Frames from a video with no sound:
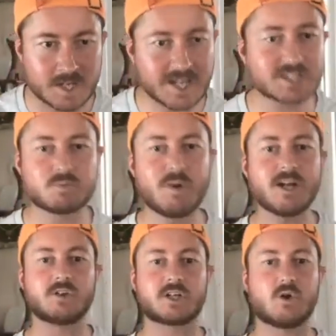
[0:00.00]
Yes, we
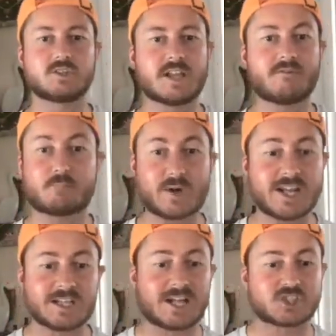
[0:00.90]
know the Colts have a
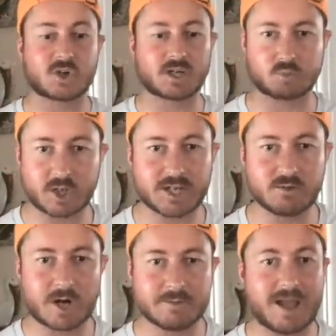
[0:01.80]
pretty electric rookie
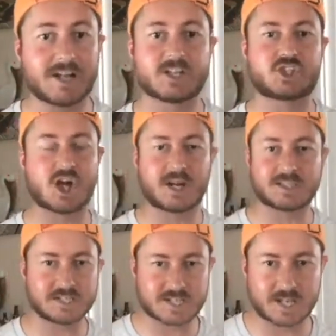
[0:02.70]
running back in
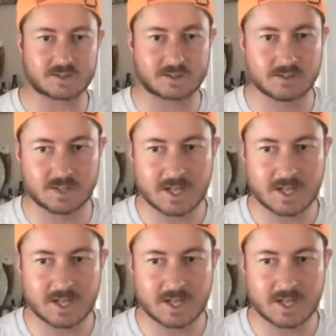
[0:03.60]
Jonathan Taylor,